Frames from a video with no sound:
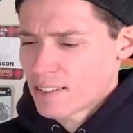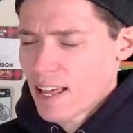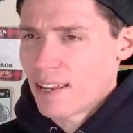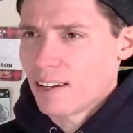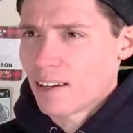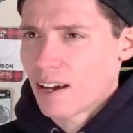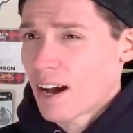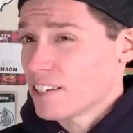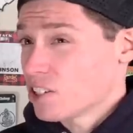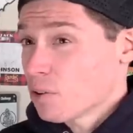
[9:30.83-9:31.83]
then
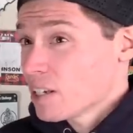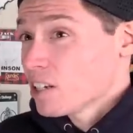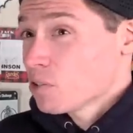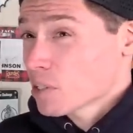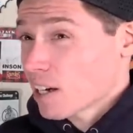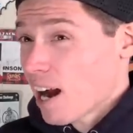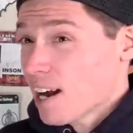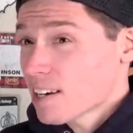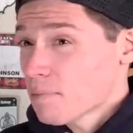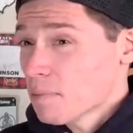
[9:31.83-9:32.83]
I don't need to use a
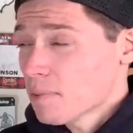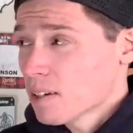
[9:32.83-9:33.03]
condom?